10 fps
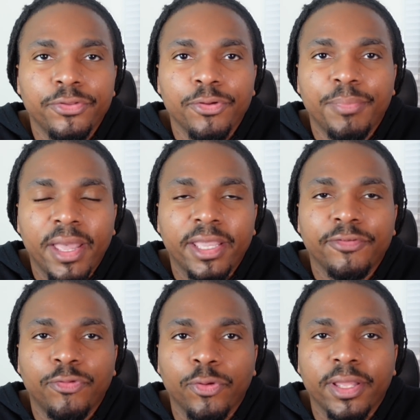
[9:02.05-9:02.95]
You're
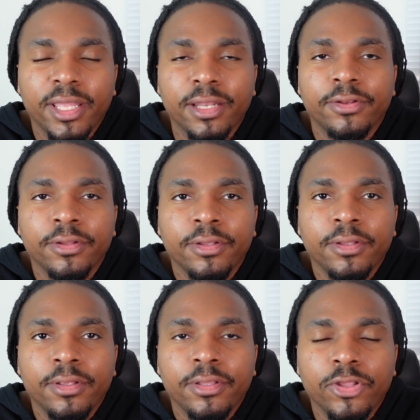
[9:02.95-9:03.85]
begging for a hit.
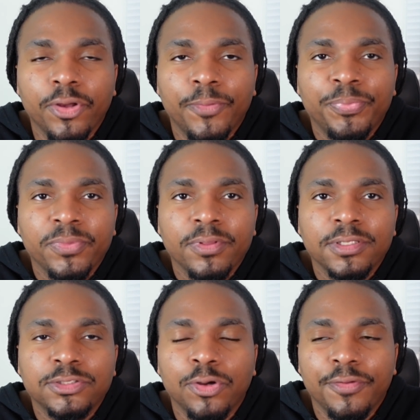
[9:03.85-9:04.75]
You know.
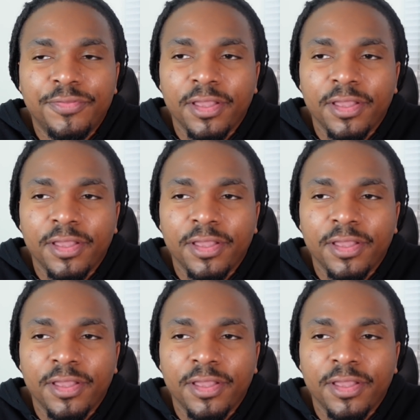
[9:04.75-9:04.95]
So if